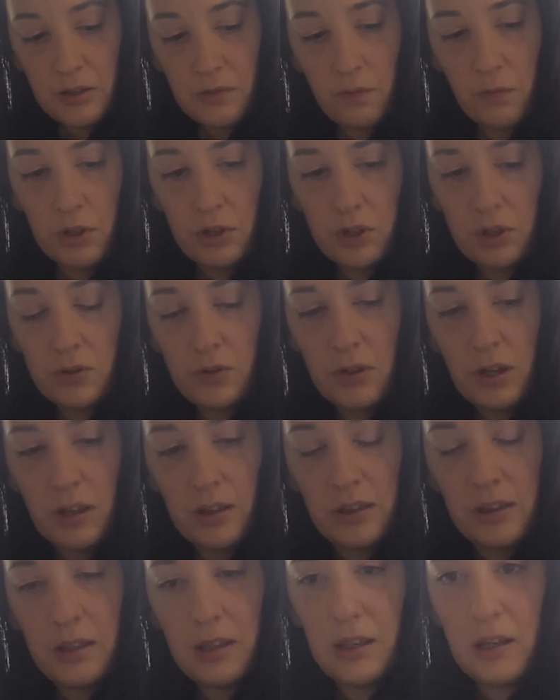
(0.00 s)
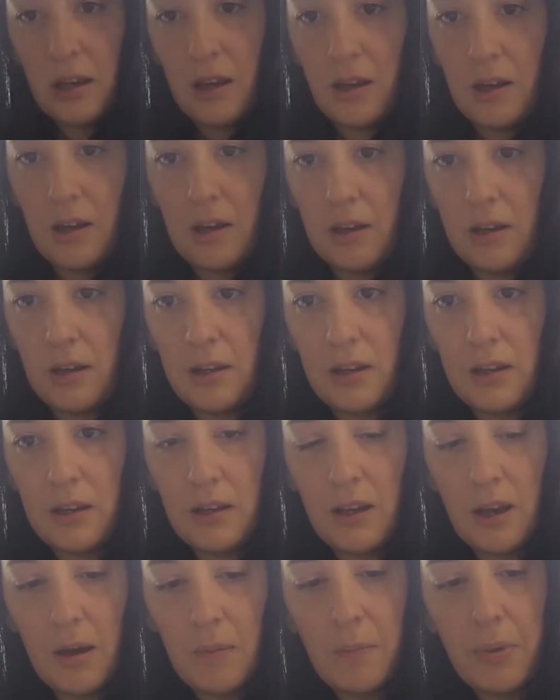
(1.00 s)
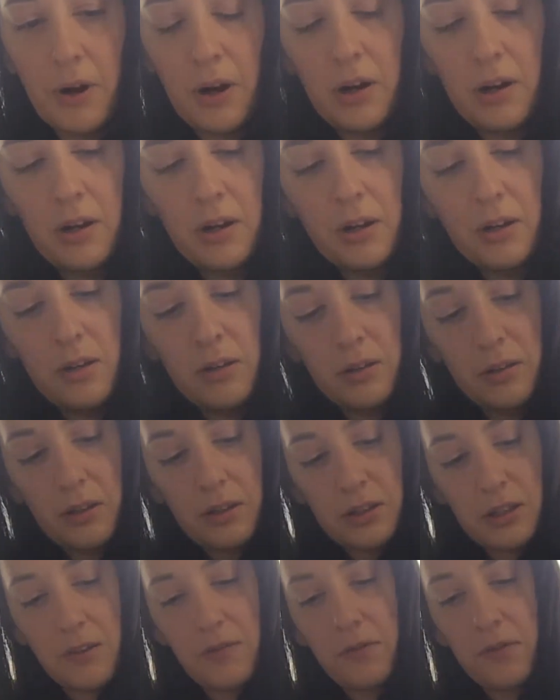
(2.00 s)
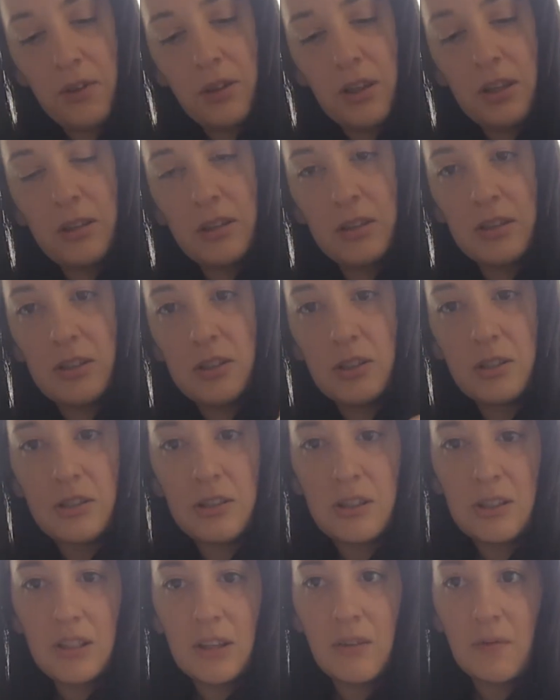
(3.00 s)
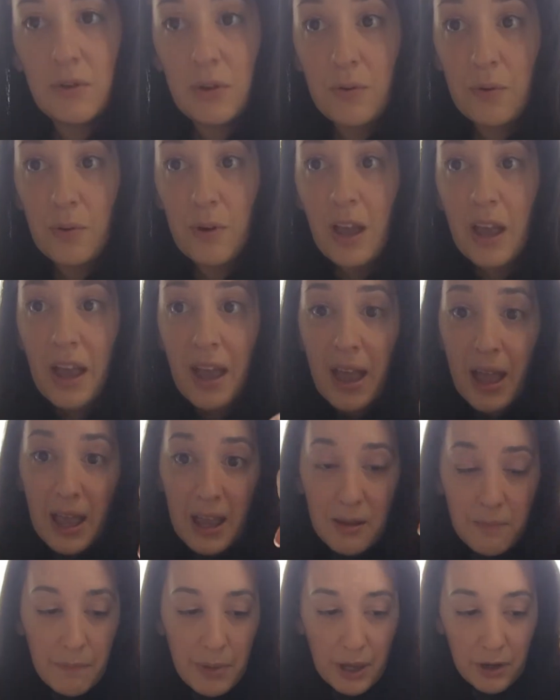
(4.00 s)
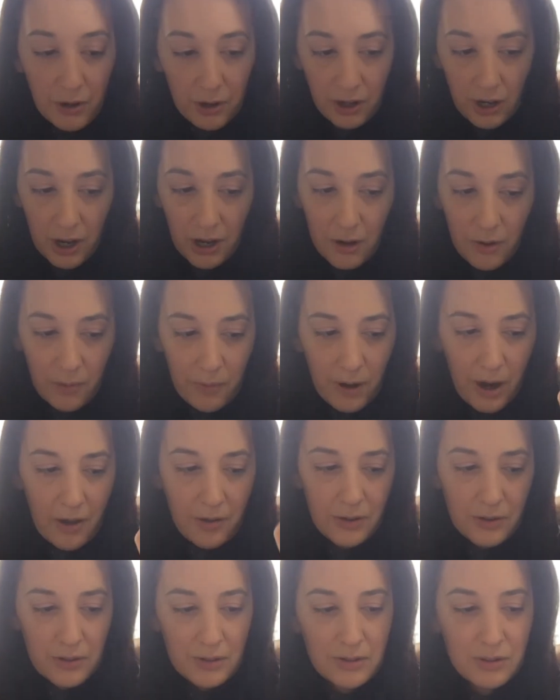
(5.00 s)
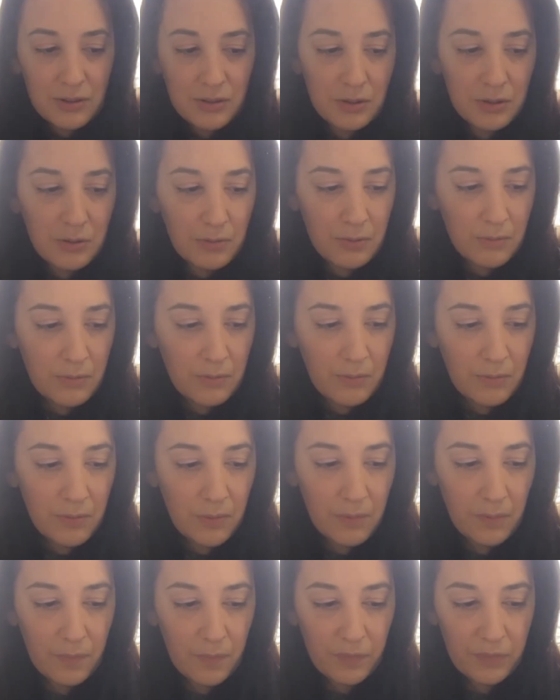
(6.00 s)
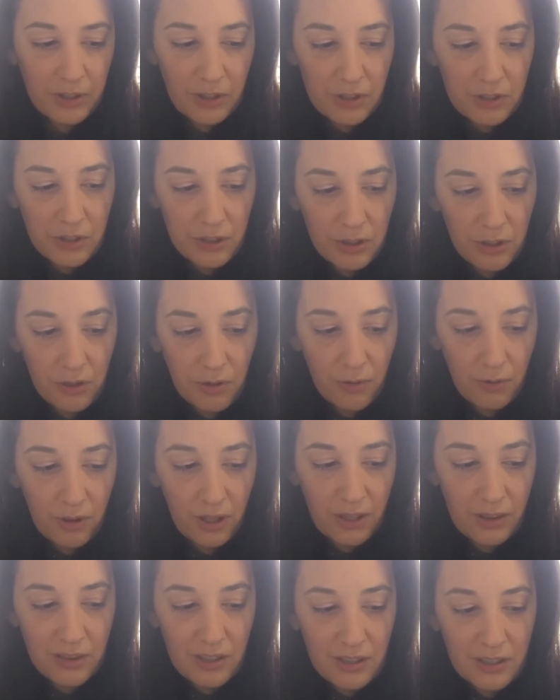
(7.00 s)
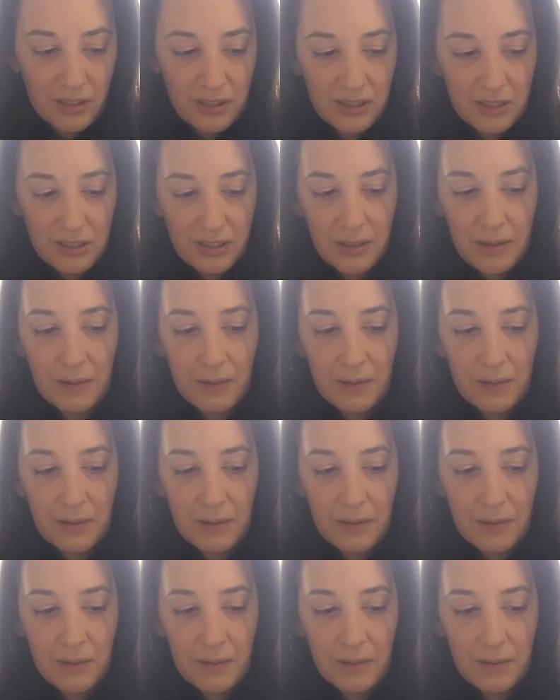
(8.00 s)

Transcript: once you get the cut part. But I feel like the scissors give you a better cut around. So I'm just gonna go like this.